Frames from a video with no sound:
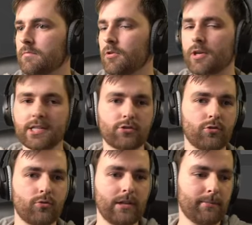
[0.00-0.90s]
okay,
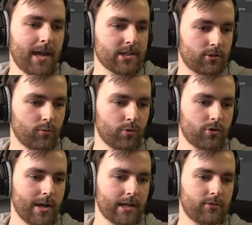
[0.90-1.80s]
so let me ask you, would you
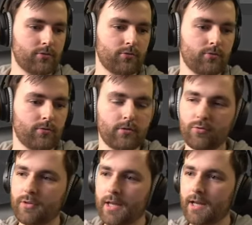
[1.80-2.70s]
like to do
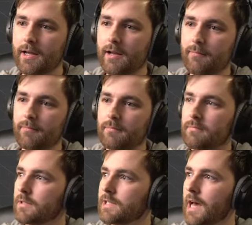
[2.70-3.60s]
the um,
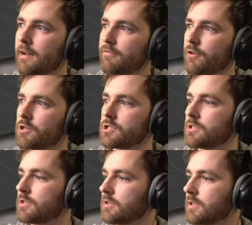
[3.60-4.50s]
lighting
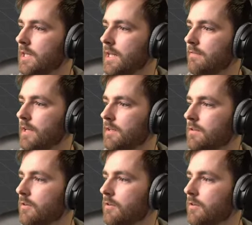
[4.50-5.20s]
first? in Eevee?